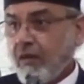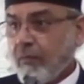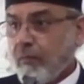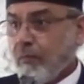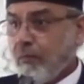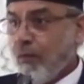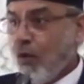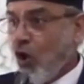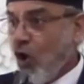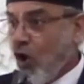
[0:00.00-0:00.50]

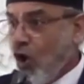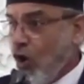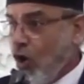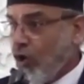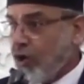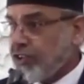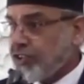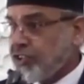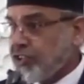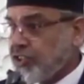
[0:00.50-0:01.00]

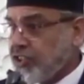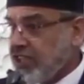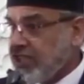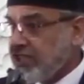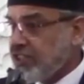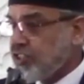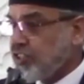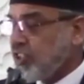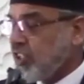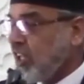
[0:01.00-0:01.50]
More
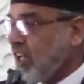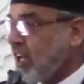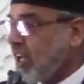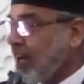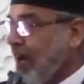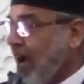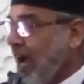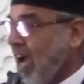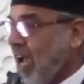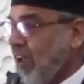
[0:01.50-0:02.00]
sincere
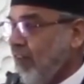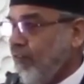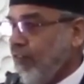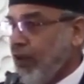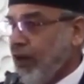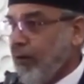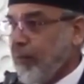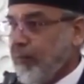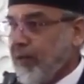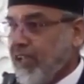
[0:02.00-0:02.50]
I
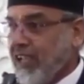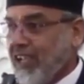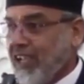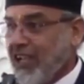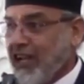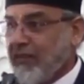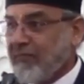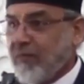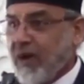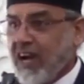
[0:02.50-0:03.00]
will
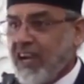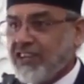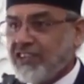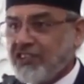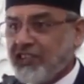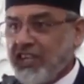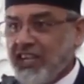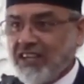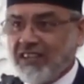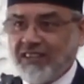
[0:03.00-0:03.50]
be in my
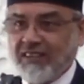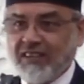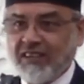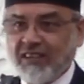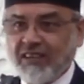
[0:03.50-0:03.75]
deed,